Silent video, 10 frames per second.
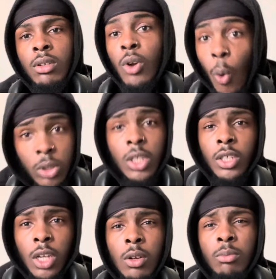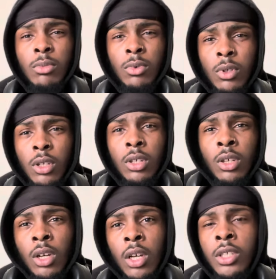Going to the gym.
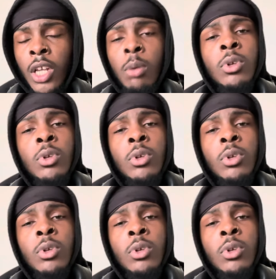A gym